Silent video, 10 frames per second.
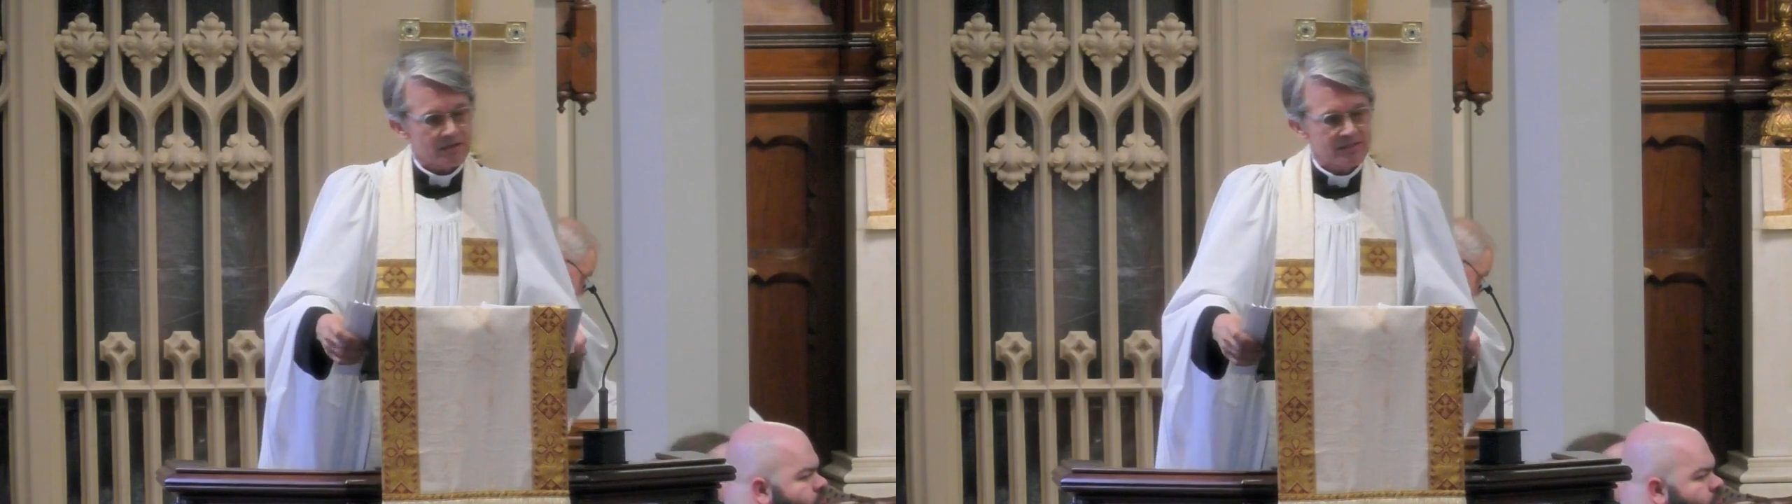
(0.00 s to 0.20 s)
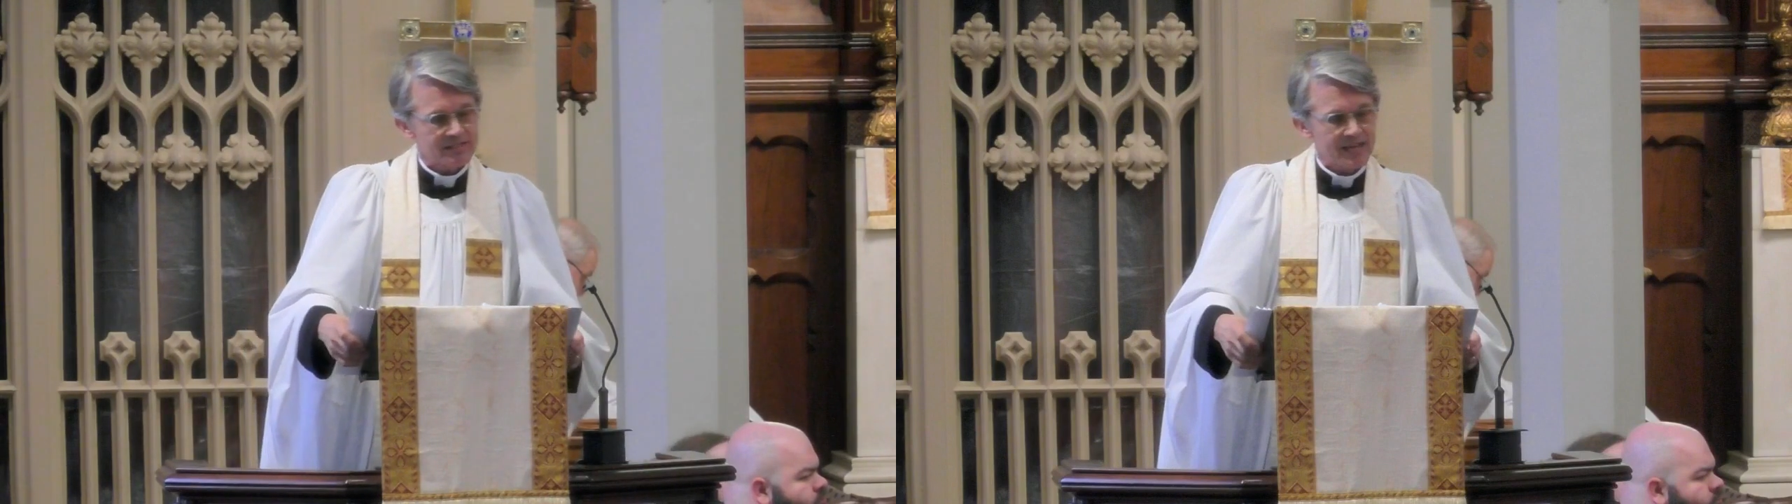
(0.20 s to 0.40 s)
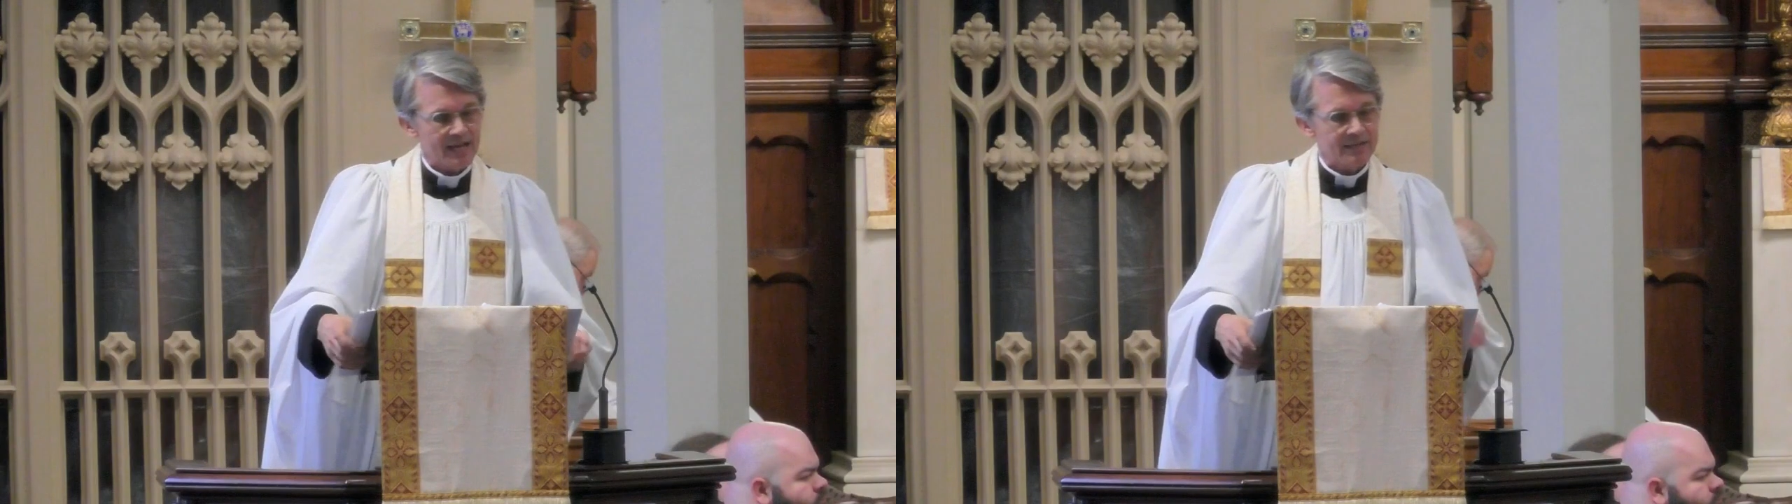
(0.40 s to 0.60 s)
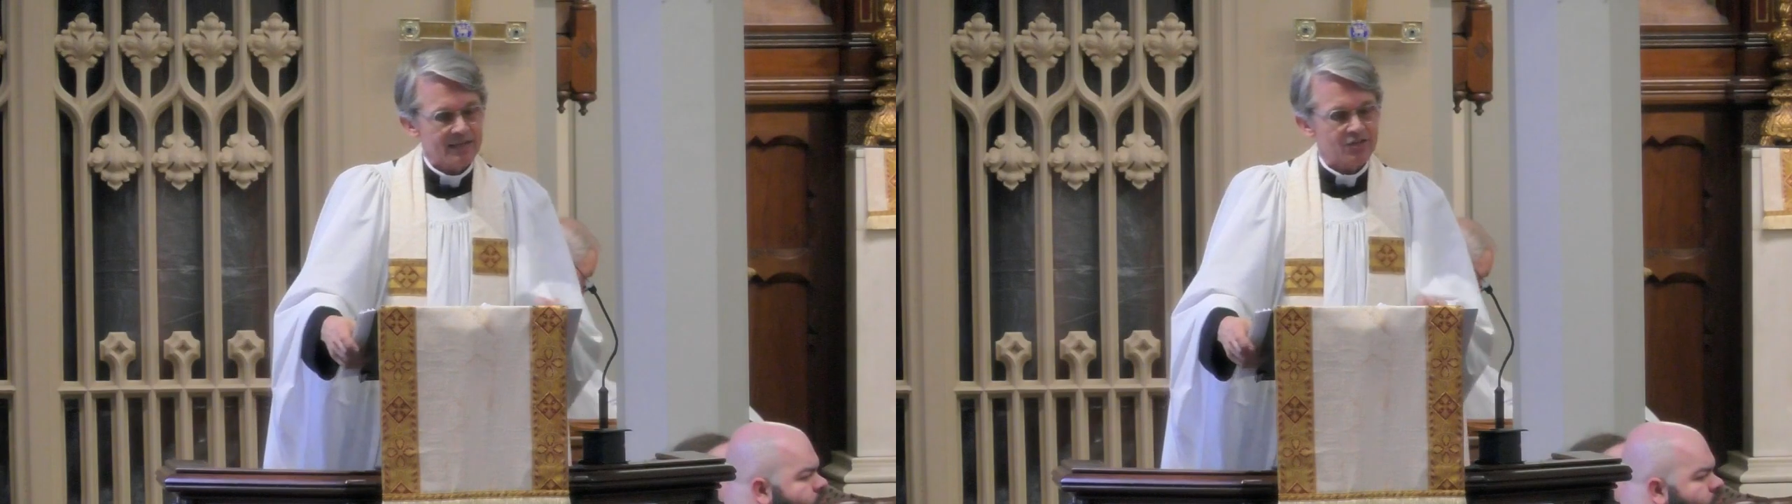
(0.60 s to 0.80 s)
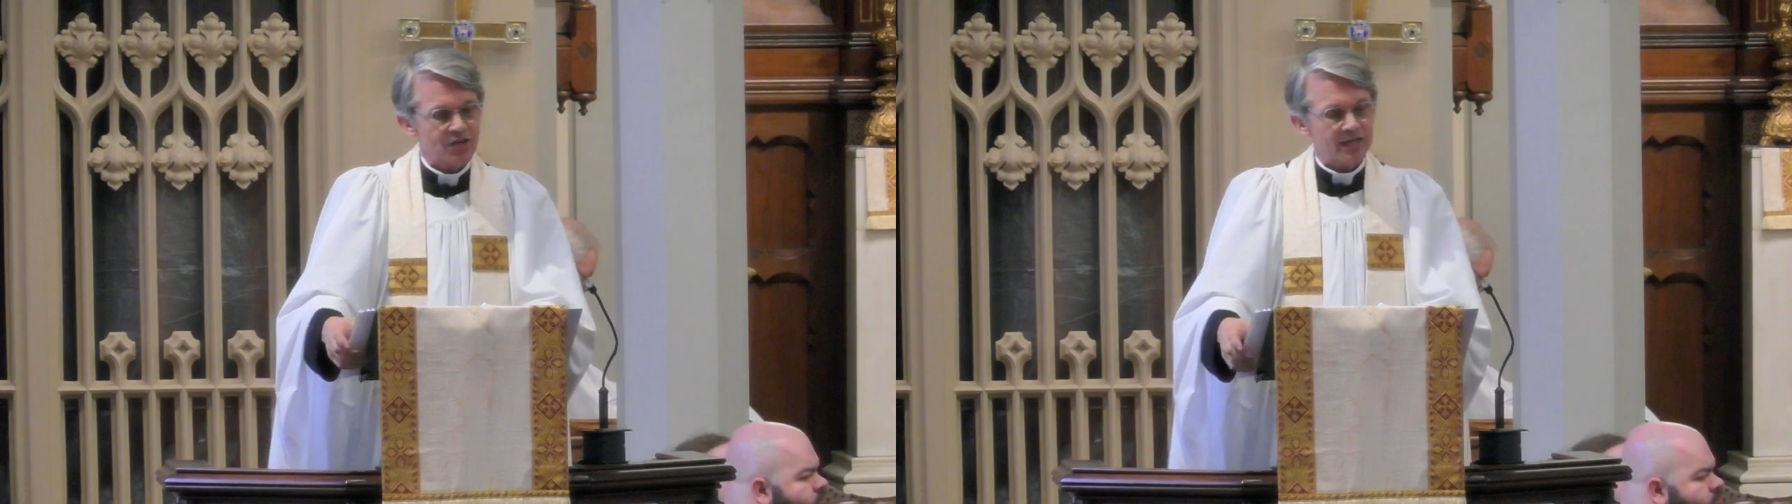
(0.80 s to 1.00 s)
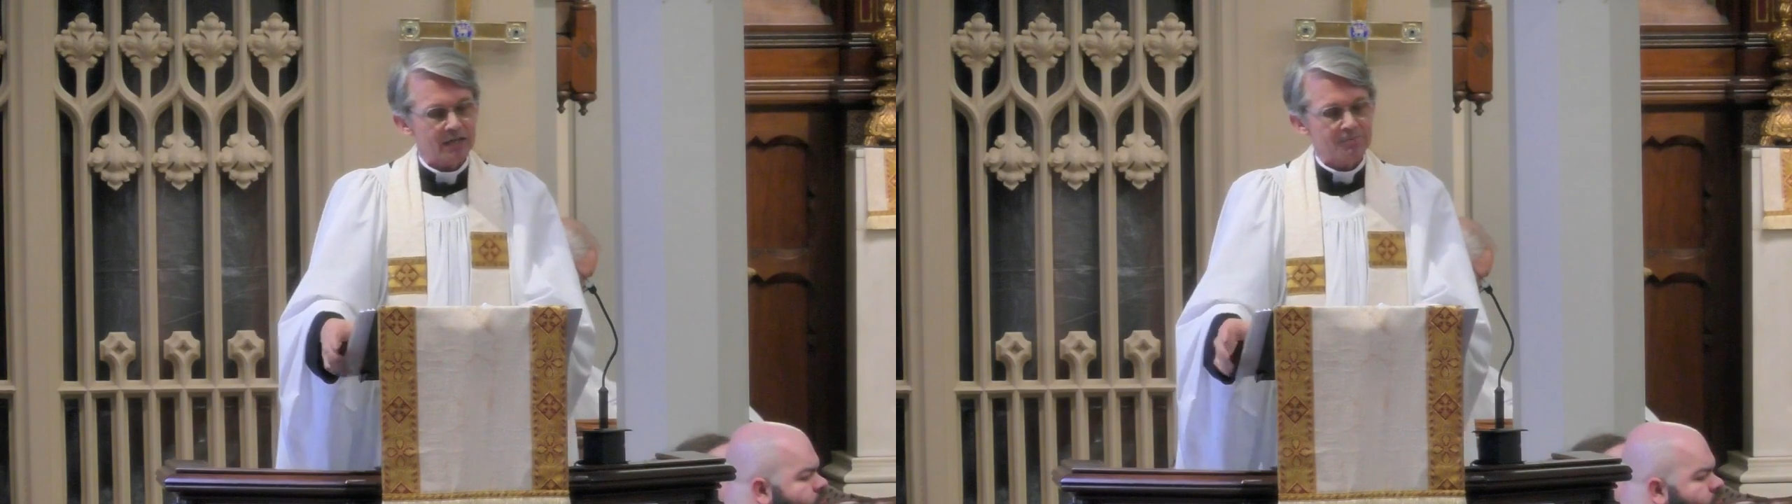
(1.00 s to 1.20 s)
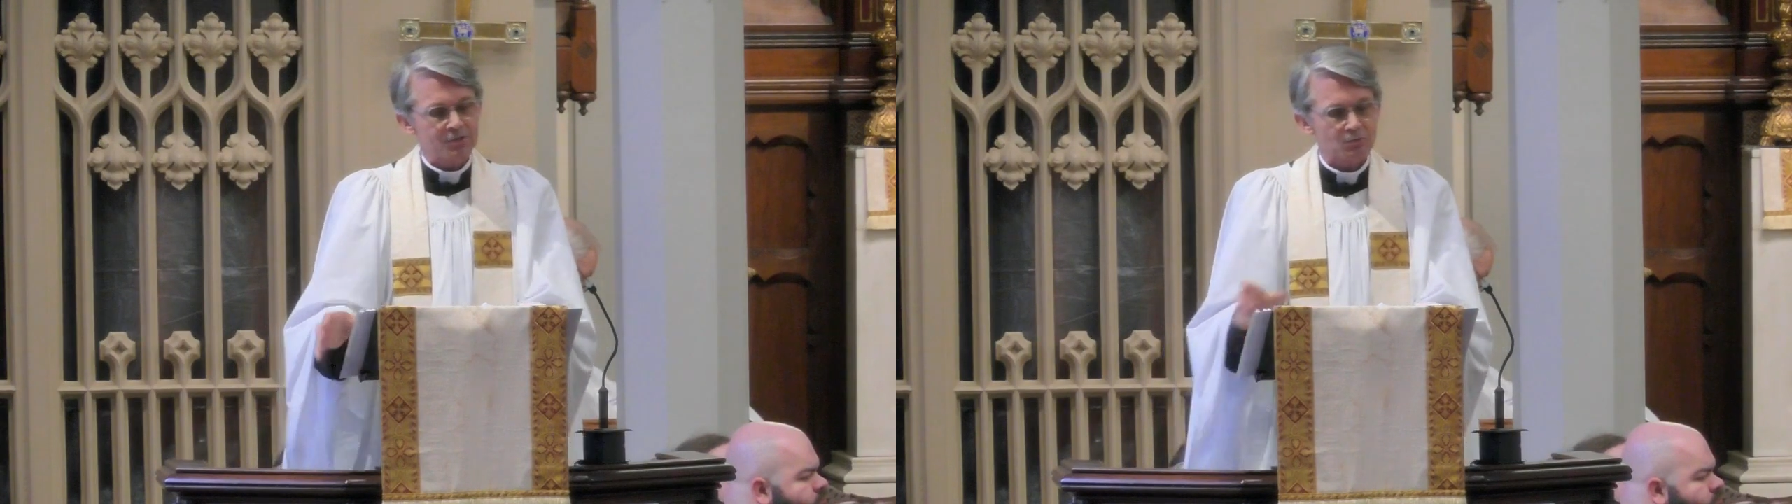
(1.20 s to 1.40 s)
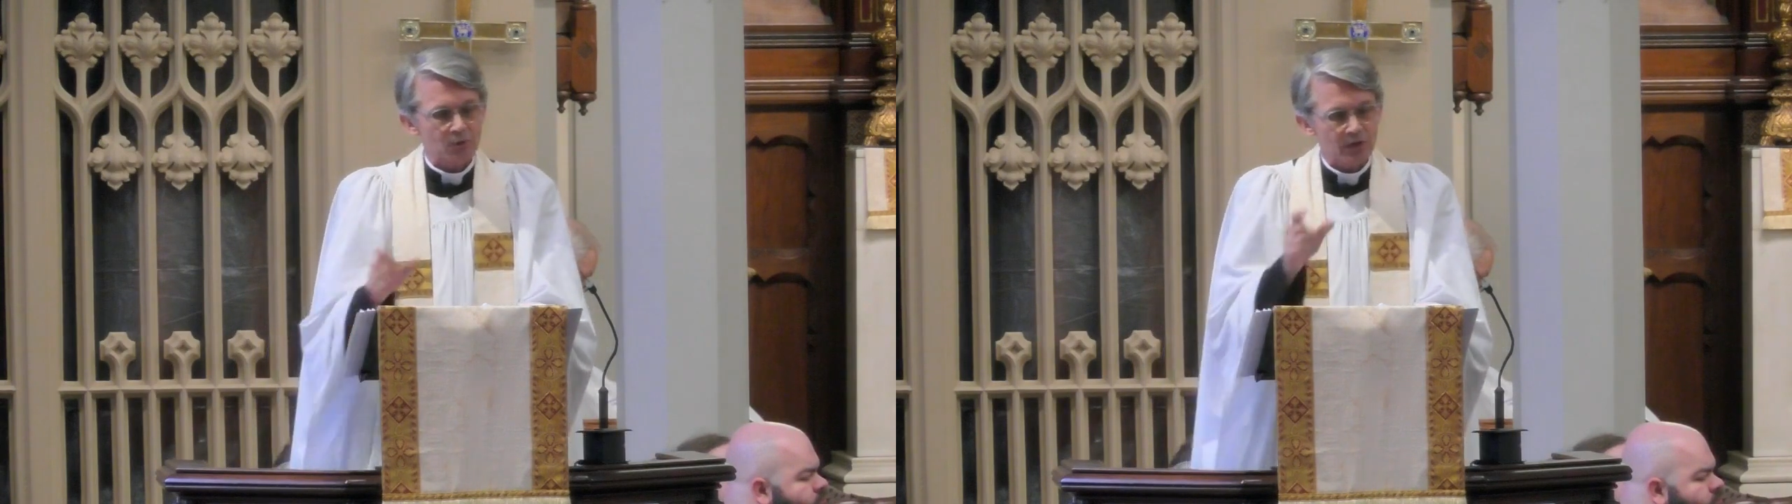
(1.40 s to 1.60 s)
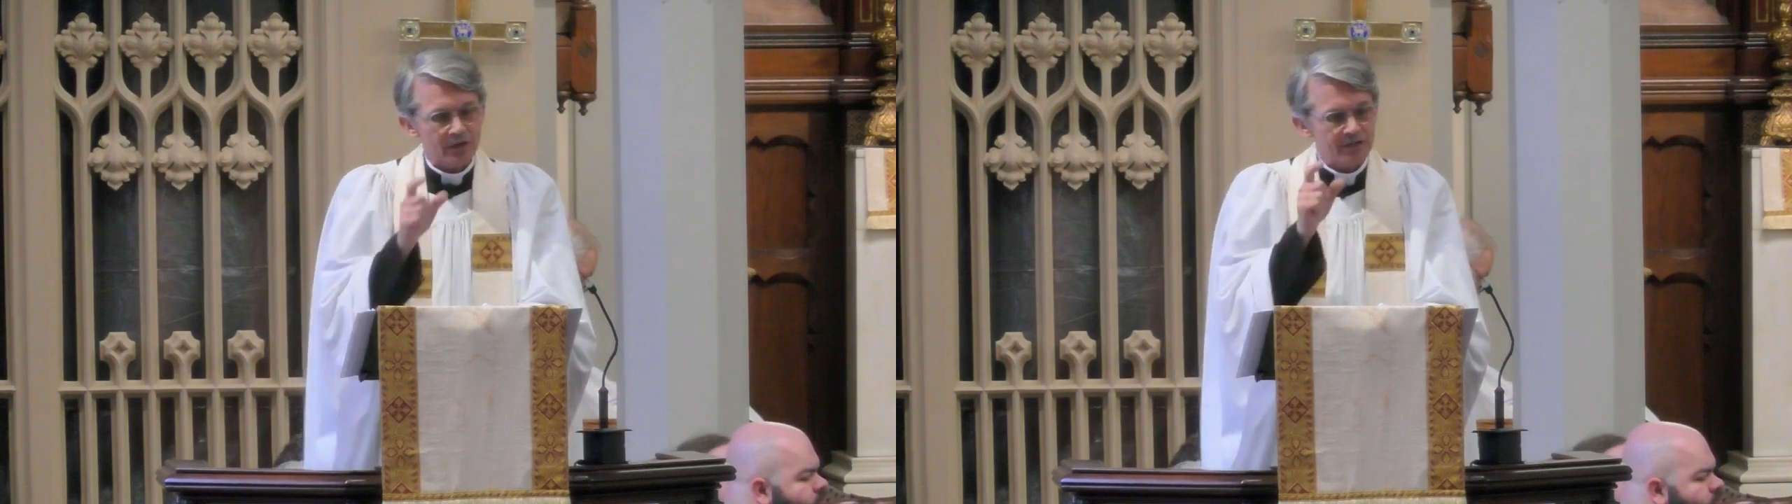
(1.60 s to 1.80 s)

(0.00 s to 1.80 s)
said that Jacobs' work